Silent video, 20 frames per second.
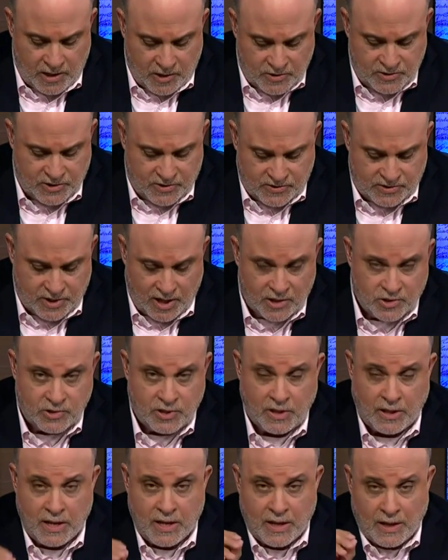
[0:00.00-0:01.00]
Here's the
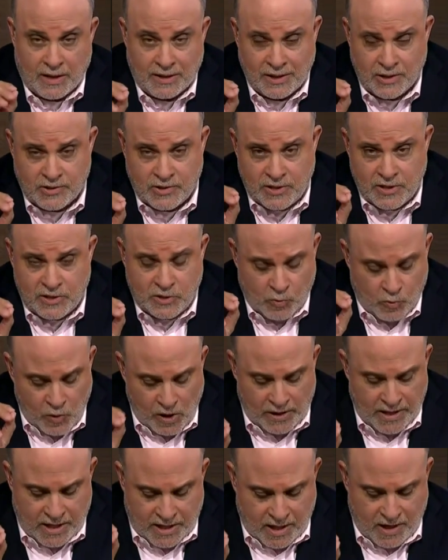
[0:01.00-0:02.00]
section. Listen to this
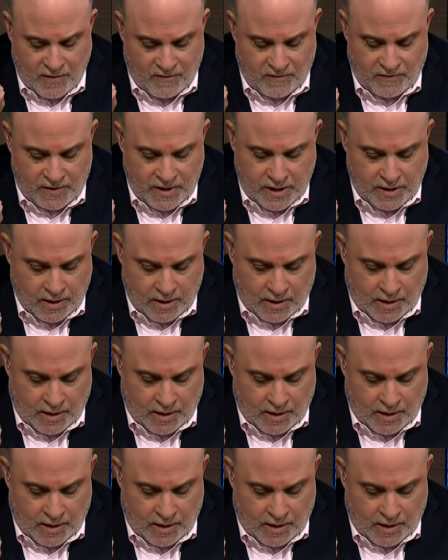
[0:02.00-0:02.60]
really carefully.